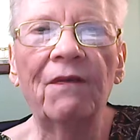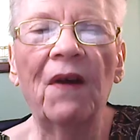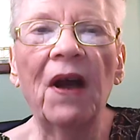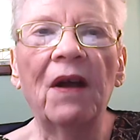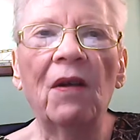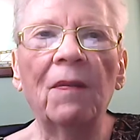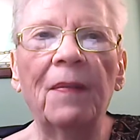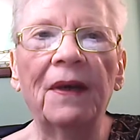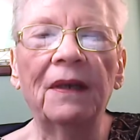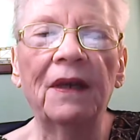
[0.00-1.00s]
a file,
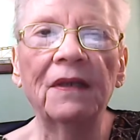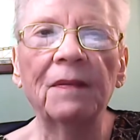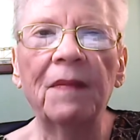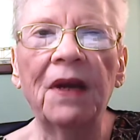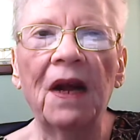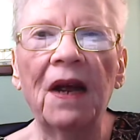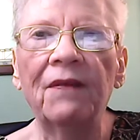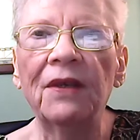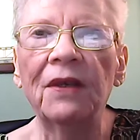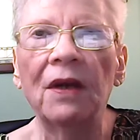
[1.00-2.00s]
but doesn't mean I
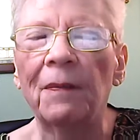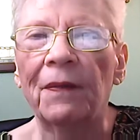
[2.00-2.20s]
haven't done them